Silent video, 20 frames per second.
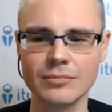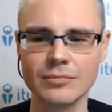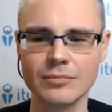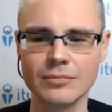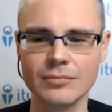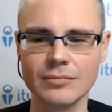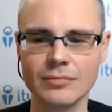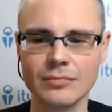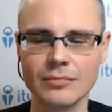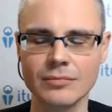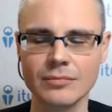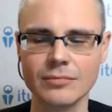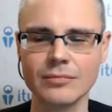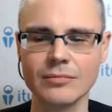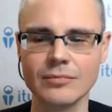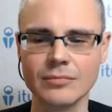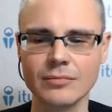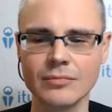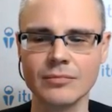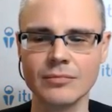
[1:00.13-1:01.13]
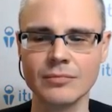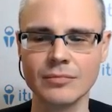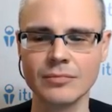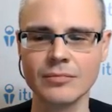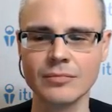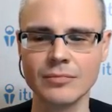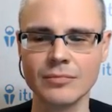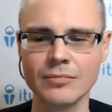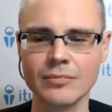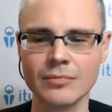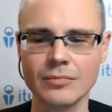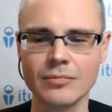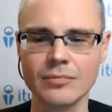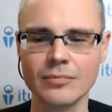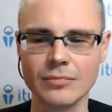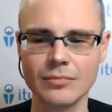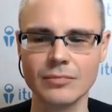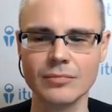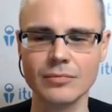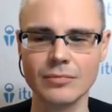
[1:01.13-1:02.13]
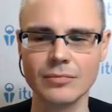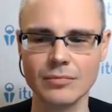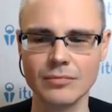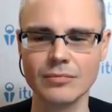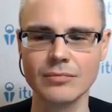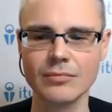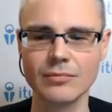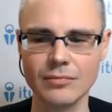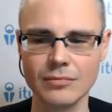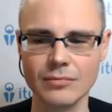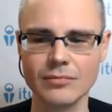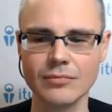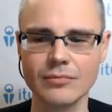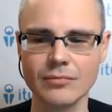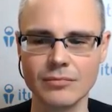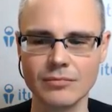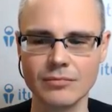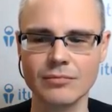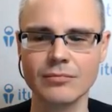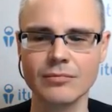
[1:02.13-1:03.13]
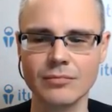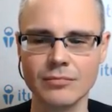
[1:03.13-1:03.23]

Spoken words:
This person isn't speaking.